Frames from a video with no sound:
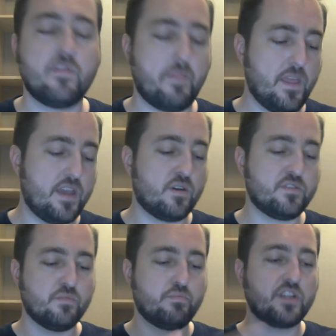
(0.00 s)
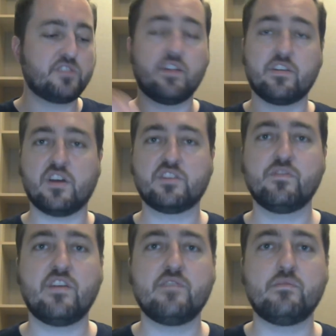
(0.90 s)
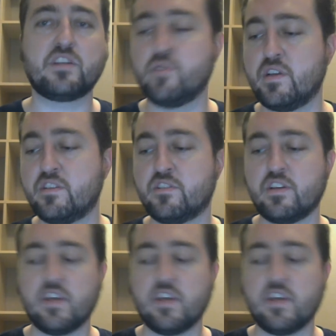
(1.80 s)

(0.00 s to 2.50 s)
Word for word: and also breaks you out of the customer frame and makes you industry.